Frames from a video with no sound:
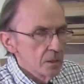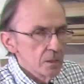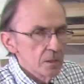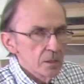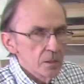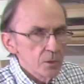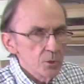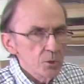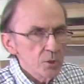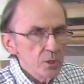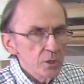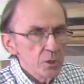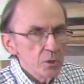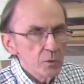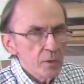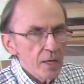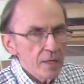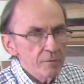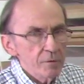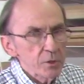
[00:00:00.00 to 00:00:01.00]
This is a new
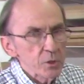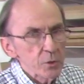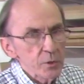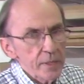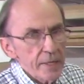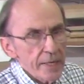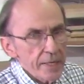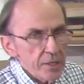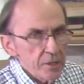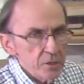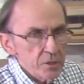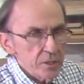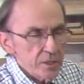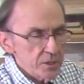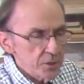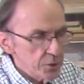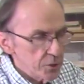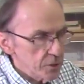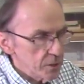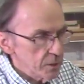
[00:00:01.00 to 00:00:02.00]
Heavy Duty Accu-Slice
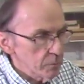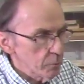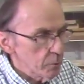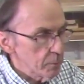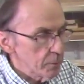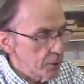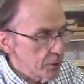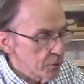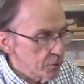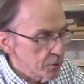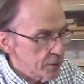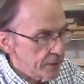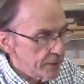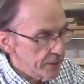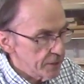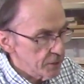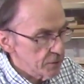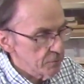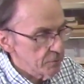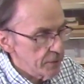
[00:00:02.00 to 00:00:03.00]
system we'll be using in
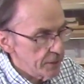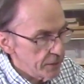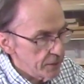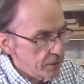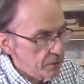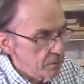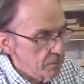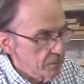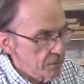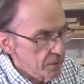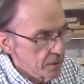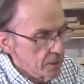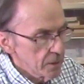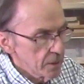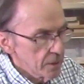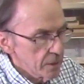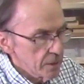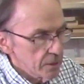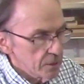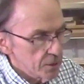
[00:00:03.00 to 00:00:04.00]
this video.
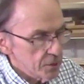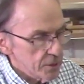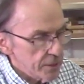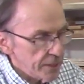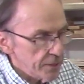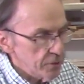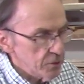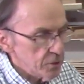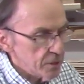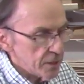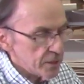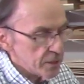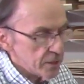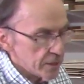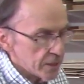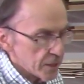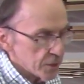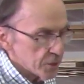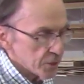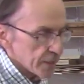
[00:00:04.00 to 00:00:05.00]
This Accu-Slice
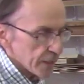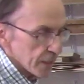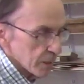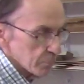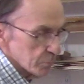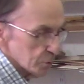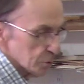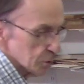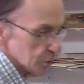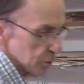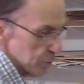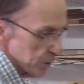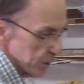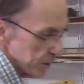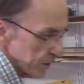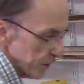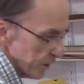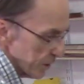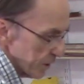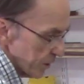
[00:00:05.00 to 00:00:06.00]
index table is
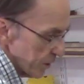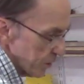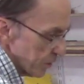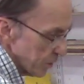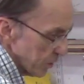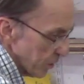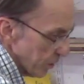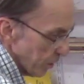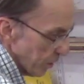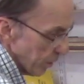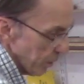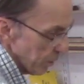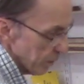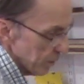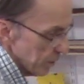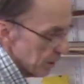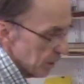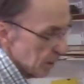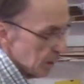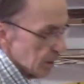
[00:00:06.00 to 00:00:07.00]
36 inches long.
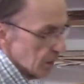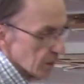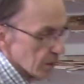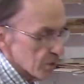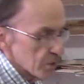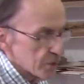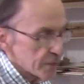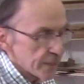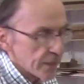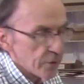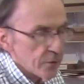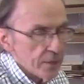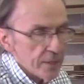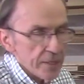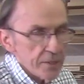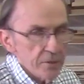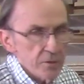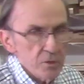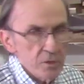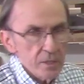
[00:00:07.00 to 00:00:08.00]
Our standard
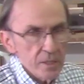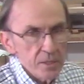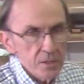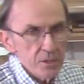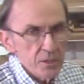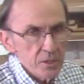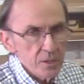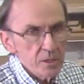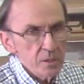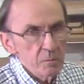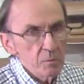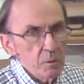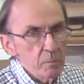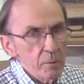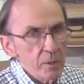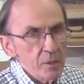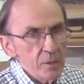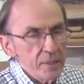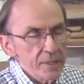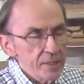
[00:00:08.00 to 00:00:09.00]
Accu-Slice system, the
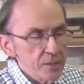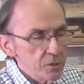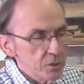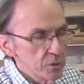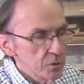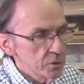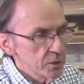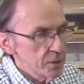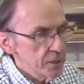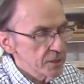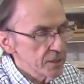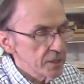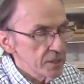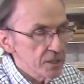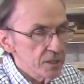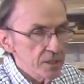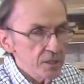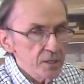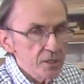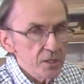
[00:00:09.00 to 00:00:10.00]
model
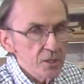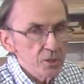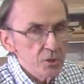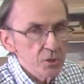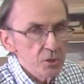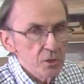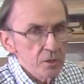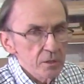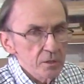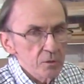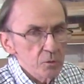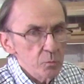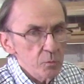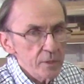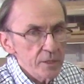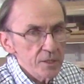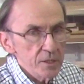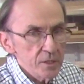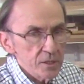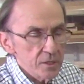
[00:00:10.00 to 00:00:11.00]
AS266, is
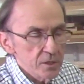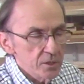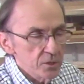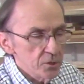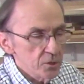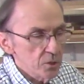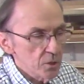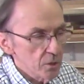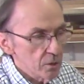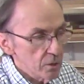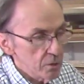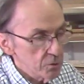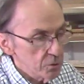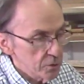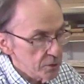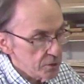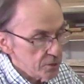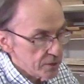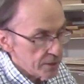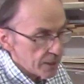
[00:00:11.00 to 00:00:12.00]
26 inches long, so
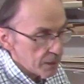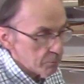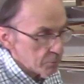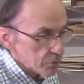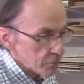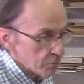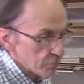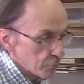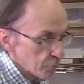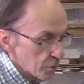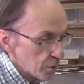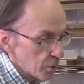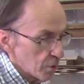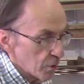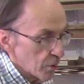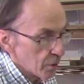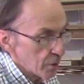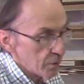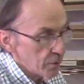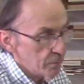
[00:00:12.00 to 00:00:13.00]
this table is a foot
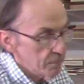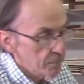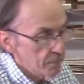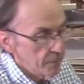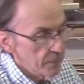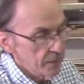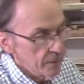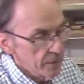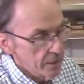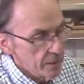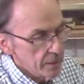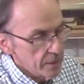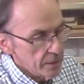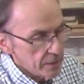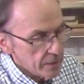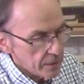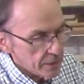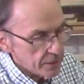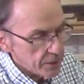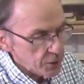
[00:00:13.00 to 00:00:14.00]
longer.
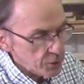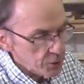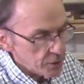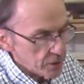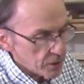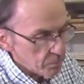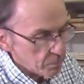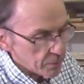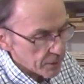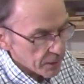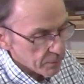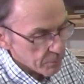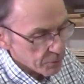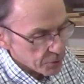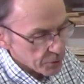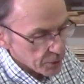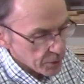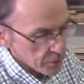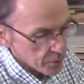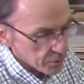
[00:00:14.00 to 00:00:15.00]
In addition, the plate
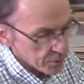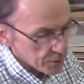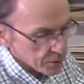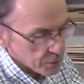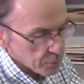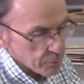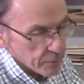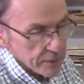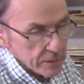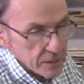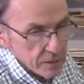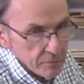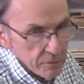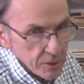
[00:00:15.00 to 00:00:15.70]
material is 3/8 of an